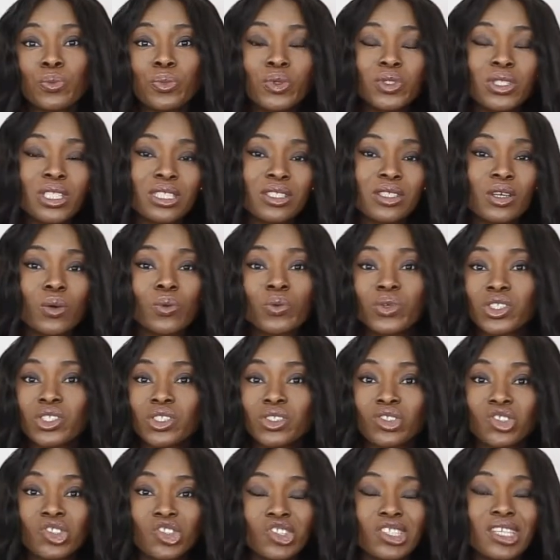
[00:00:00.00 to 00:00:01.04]
put it on with
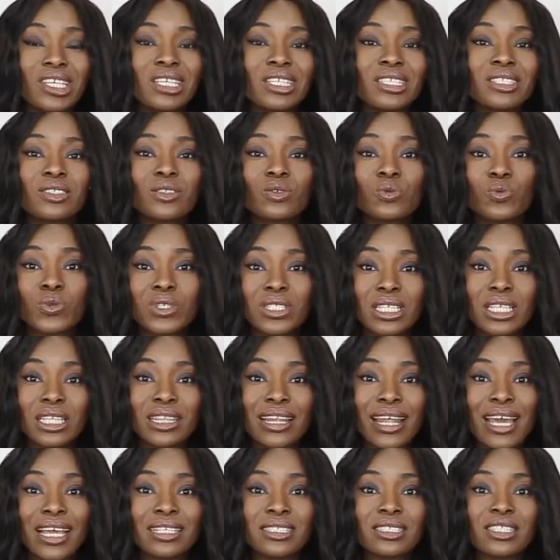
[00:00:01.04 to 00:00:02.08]
your jeans, with a
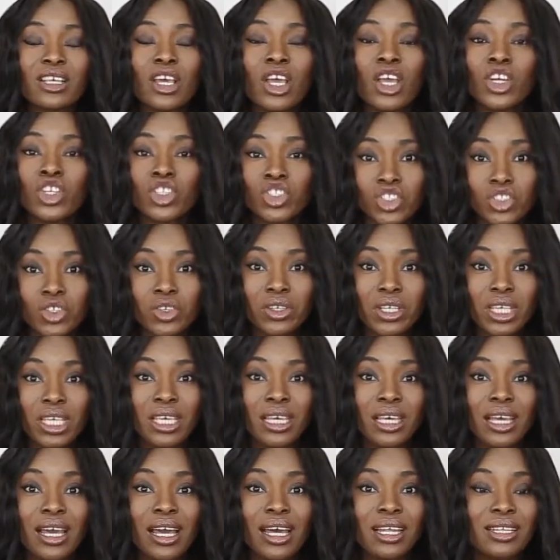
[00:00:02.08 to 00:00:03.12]
nice
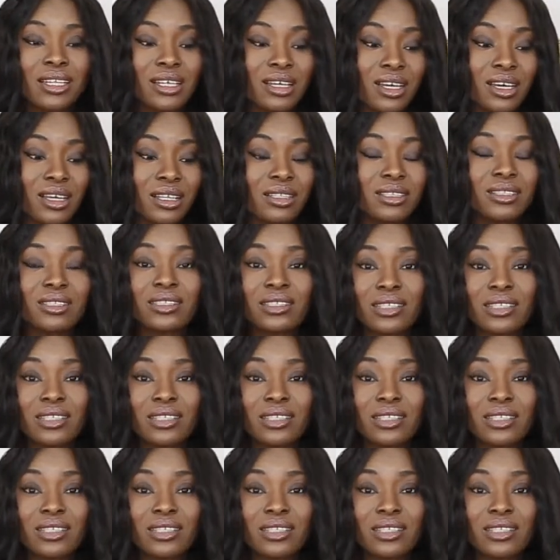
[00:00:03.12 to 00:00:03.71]
chunky cardigan.